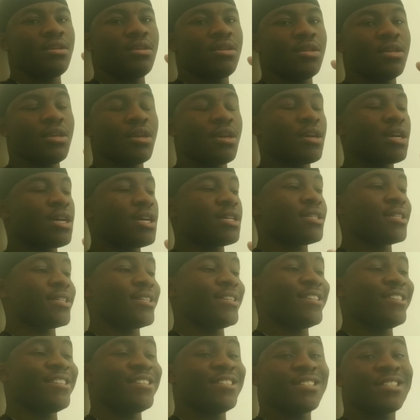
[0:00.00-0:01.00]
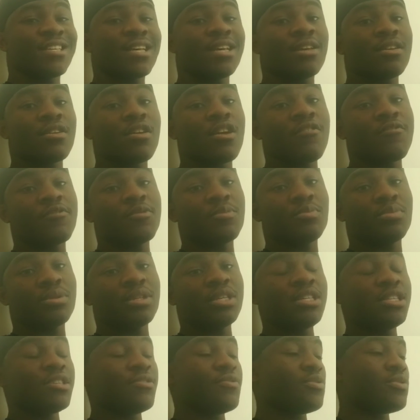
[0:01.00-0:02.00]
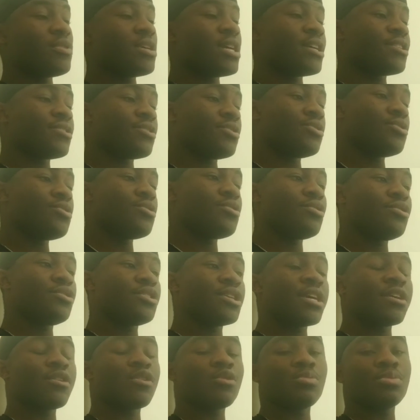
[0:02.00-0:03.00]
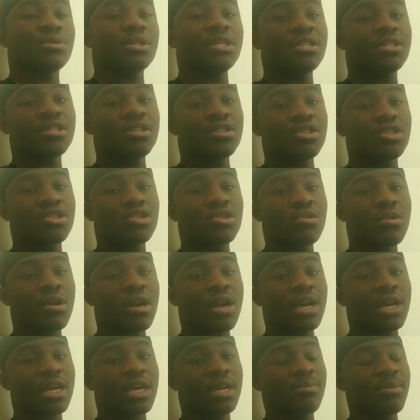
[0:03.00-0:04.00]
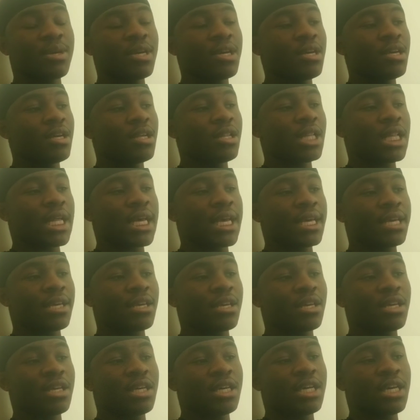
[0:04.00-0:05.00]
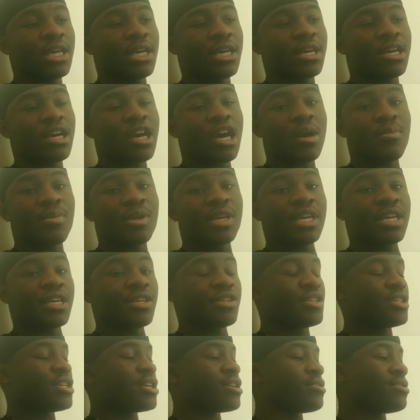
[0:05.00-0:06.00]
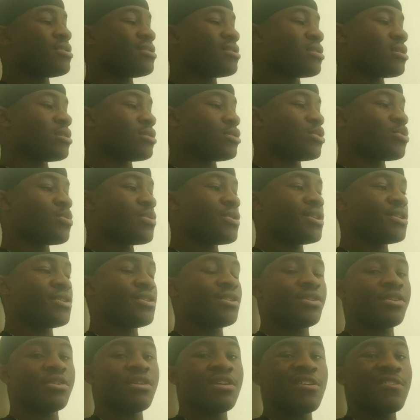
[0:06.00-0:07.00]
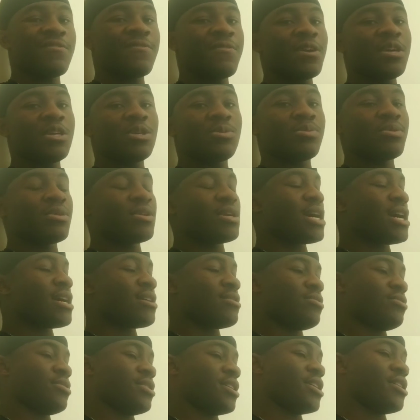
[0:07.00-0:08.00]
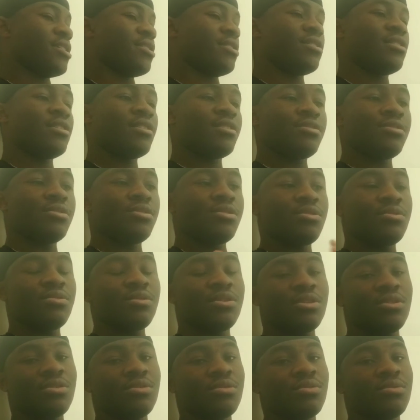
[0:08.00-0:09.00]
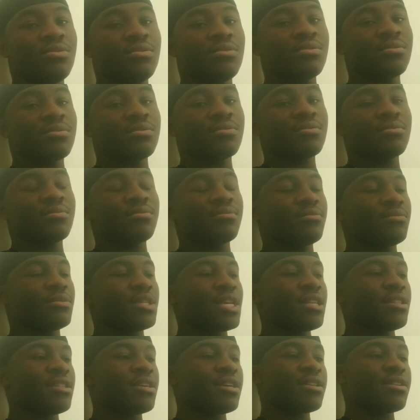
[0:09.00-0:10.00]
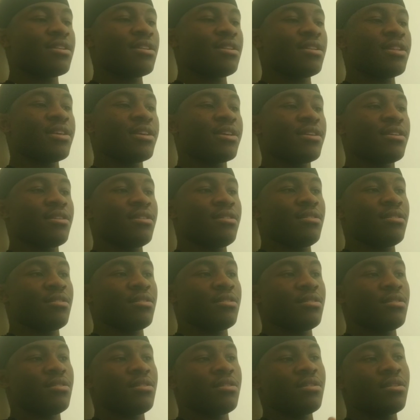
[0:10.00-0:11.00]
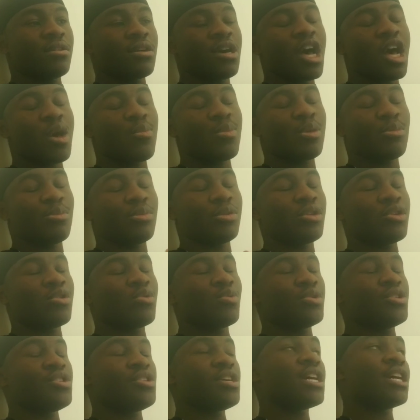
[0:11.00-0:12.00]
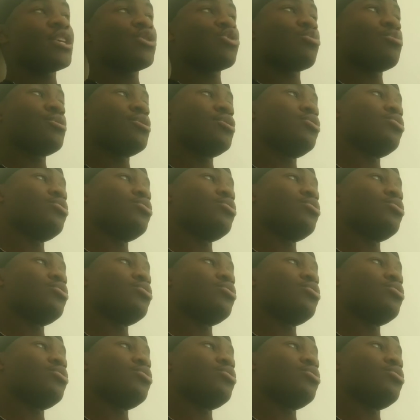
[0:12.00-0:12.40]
Young Oz the King is signing off. And please, if you guys are new to the channel, please subscribe, like, and comment, and share this on Twitter, Facebook. I don't care. Do you? At the end of the day, comment below what you guys want